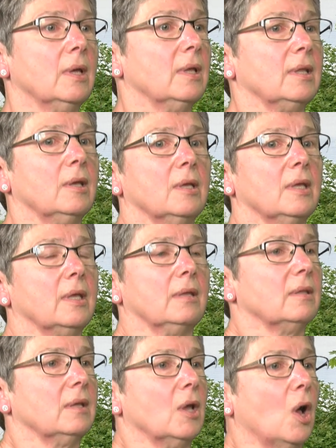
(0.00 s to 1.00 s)
it,
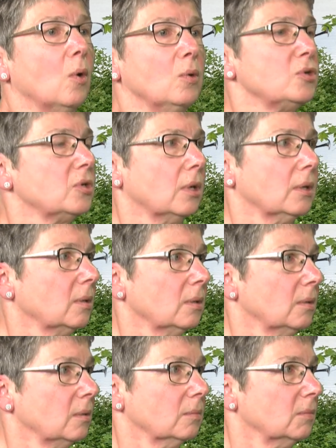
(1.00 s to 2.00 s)
OSHA
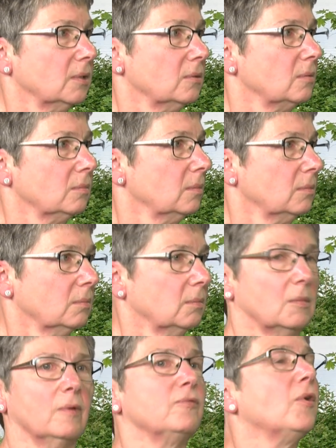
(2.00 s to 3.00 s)
was
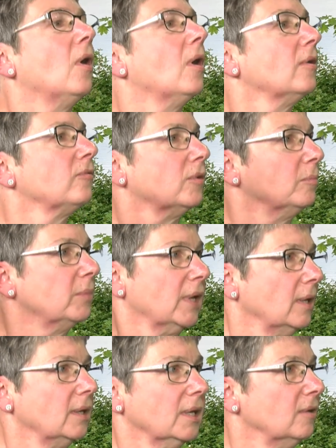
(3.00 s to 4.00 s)
far from right.
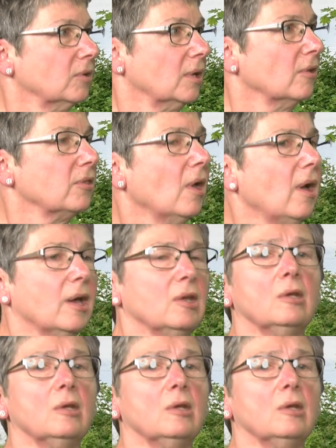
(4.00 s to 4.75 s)
being even a thought.